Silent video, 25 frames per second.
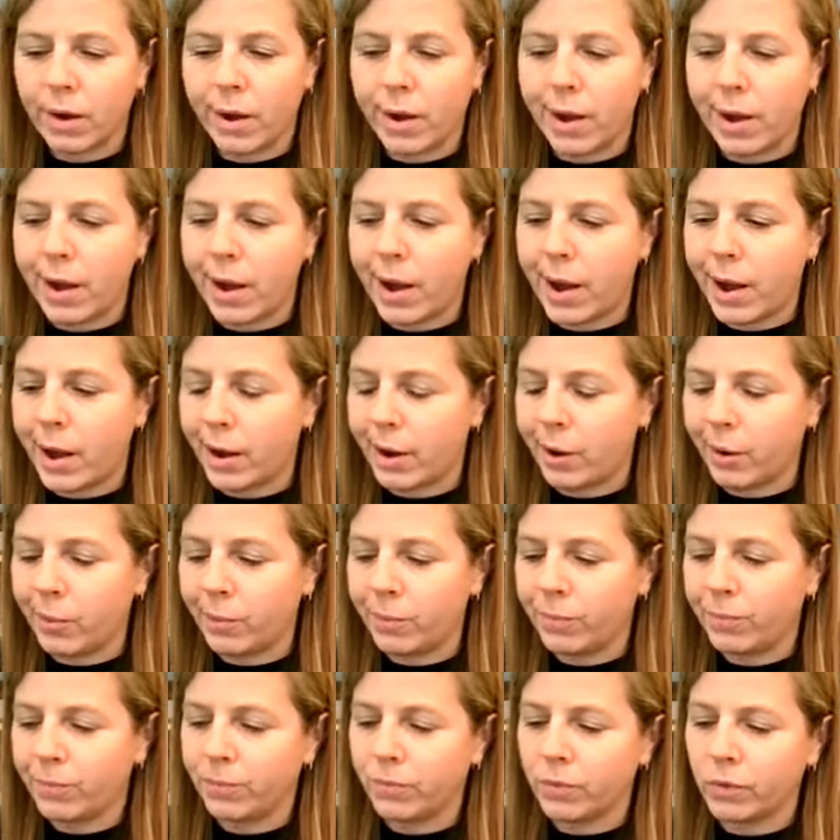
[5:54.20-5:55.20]
No,
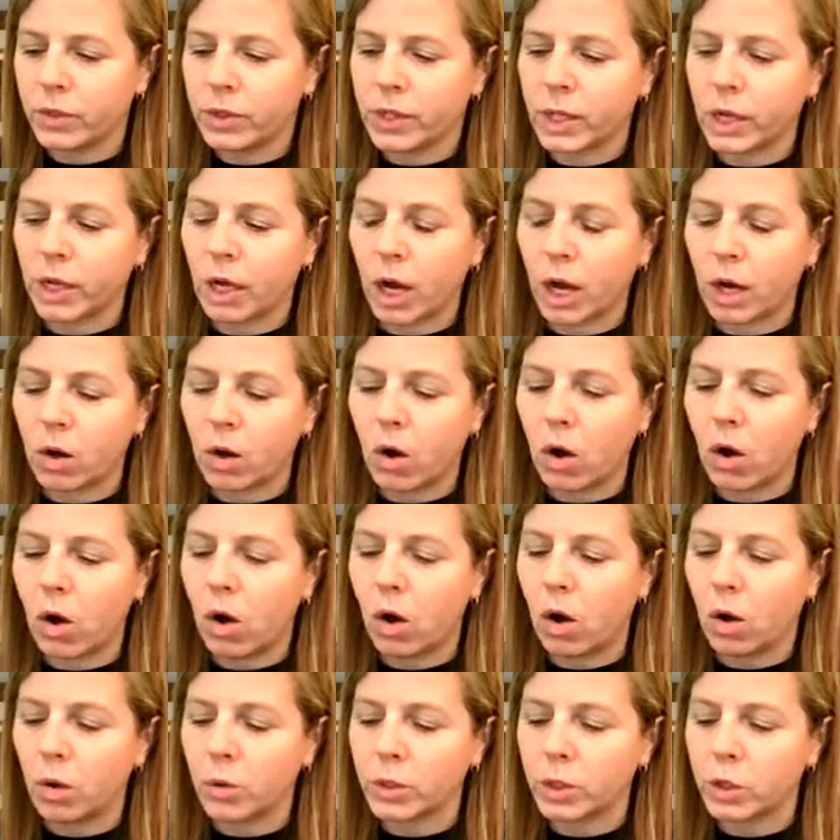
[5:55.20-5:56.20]
it's like got
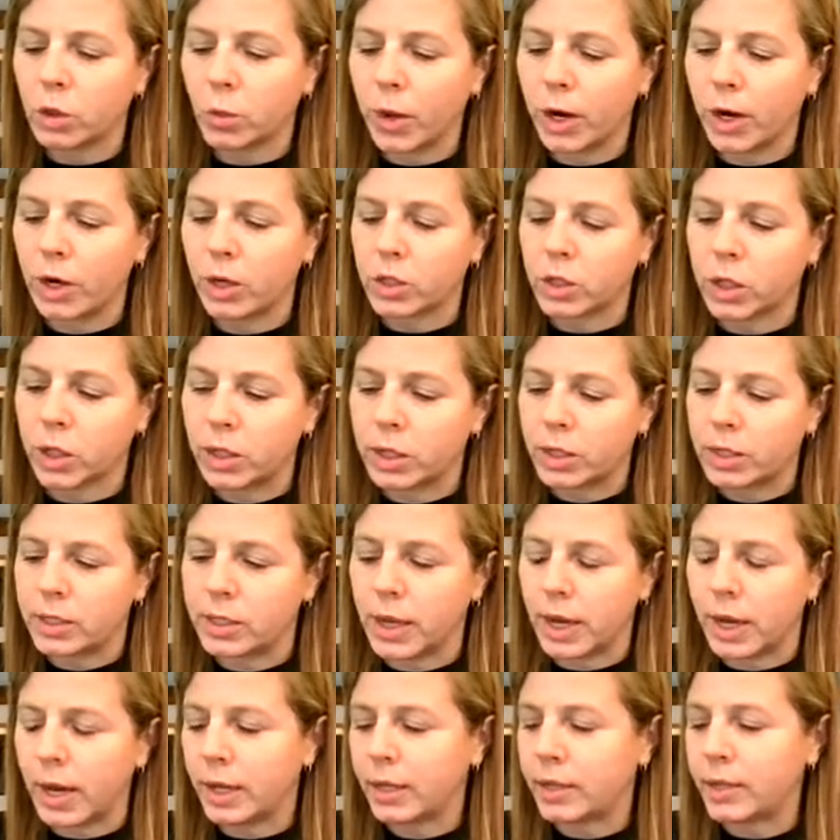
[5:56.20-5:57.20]
all squares on the
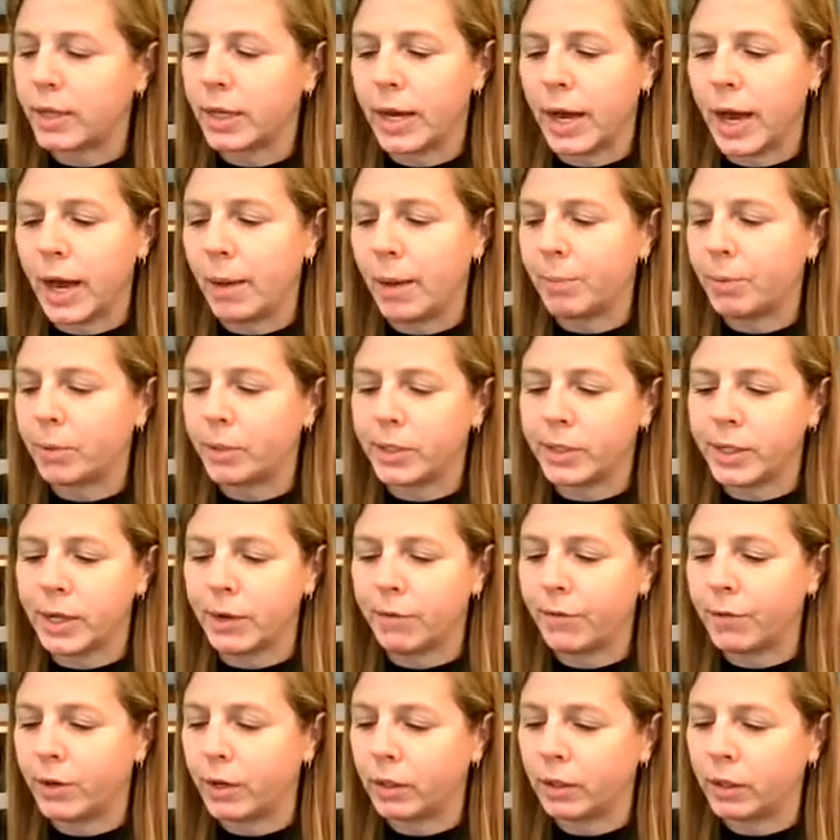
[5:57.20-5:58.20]
sides. An apple
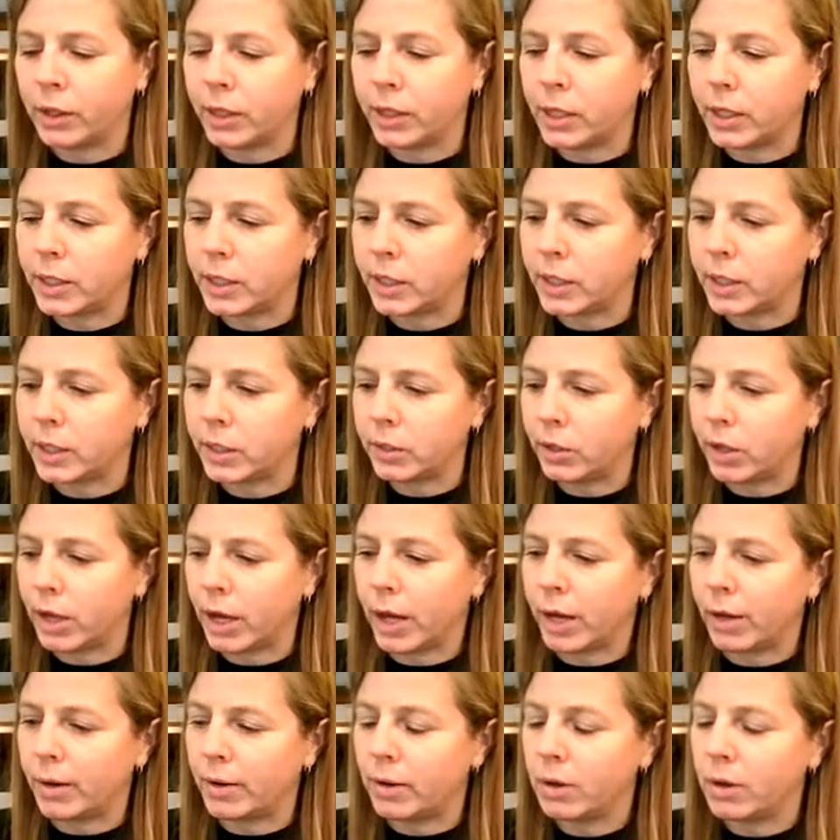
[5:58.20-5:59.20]
definitely doesn't do
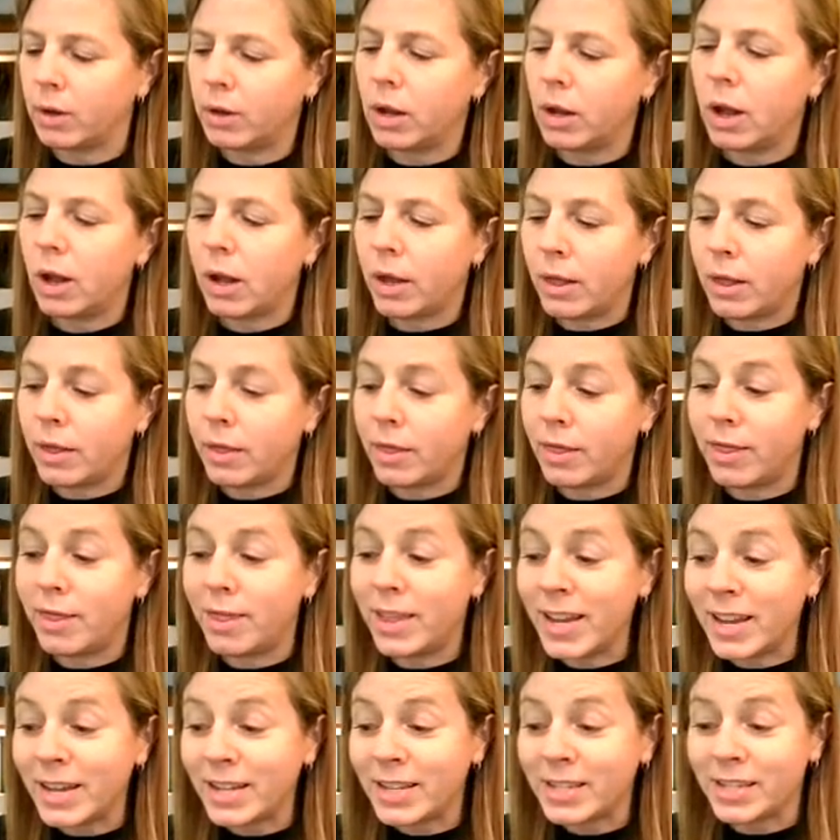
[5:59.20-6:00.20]
that.
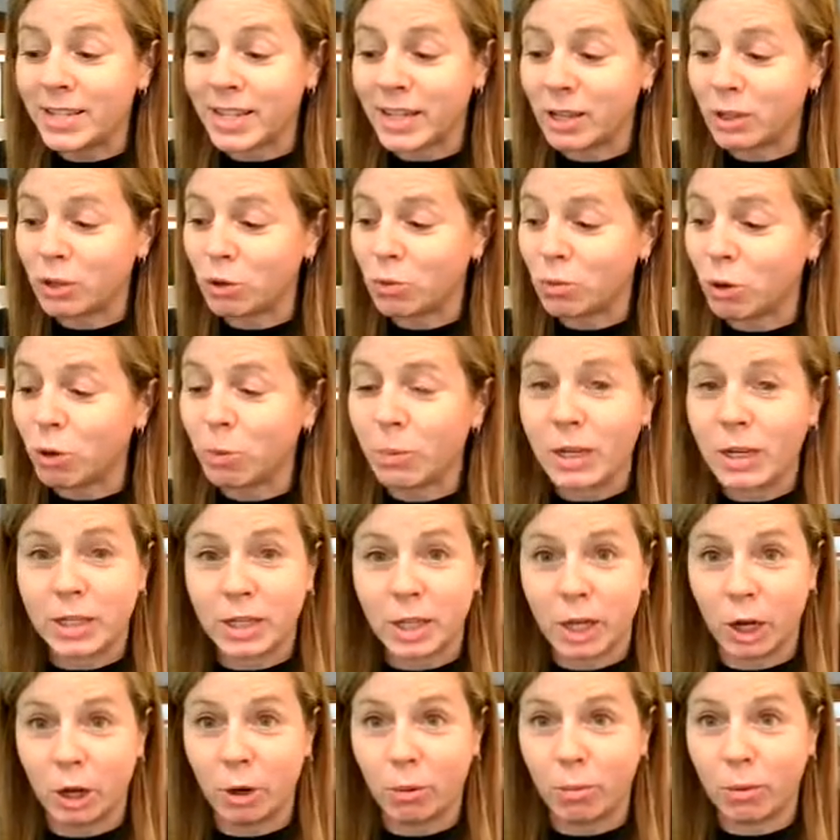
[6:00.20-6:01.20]
This is a
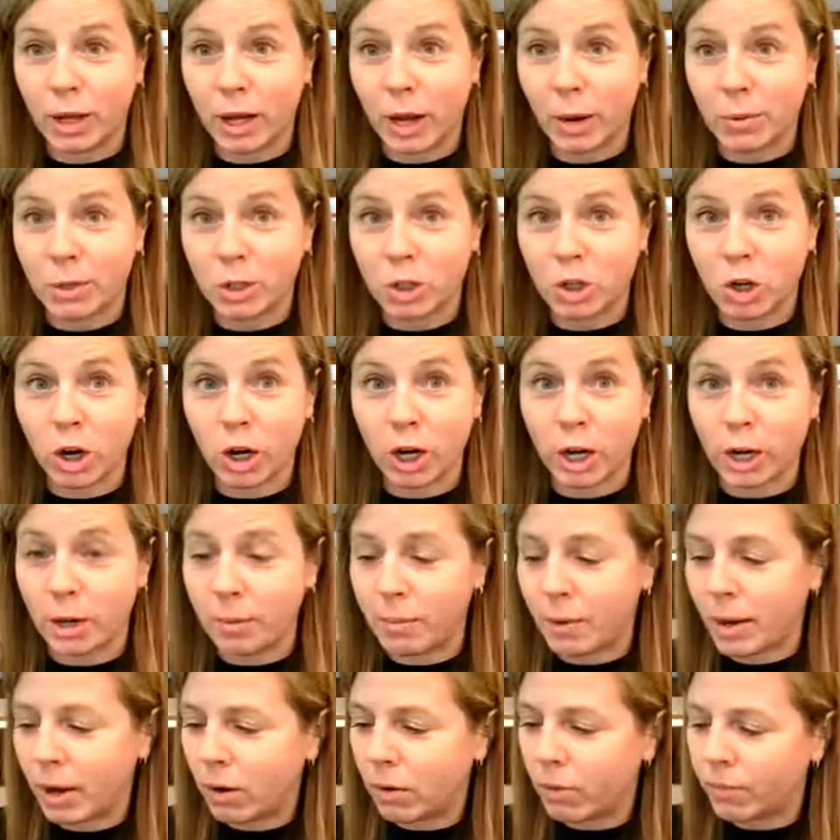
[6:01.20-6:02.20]
Rubik's Cube like I was talking
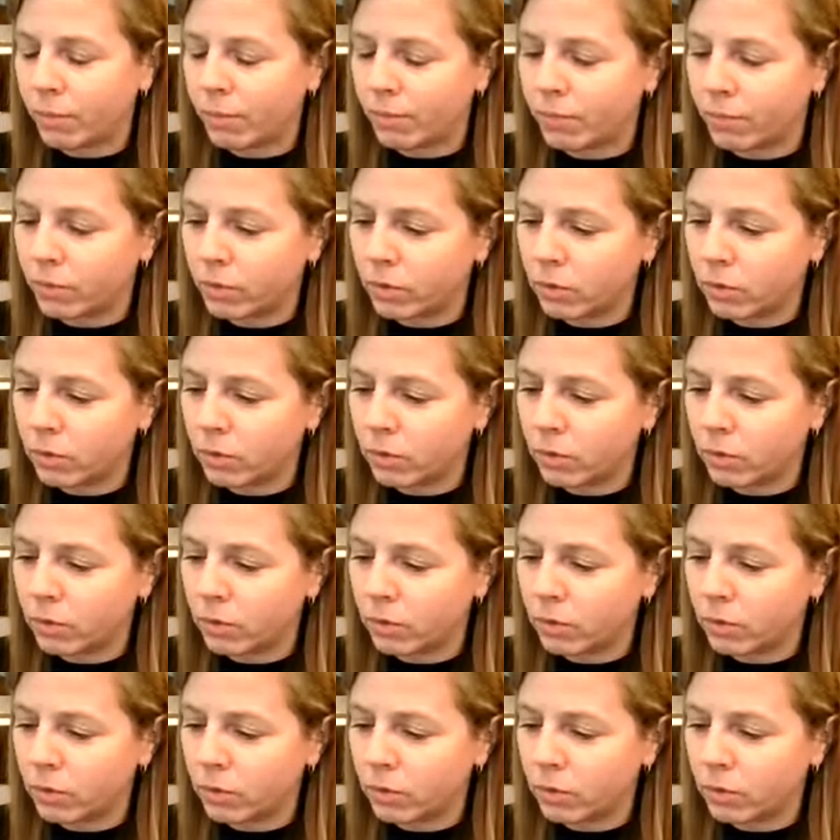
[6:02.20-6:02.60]
about.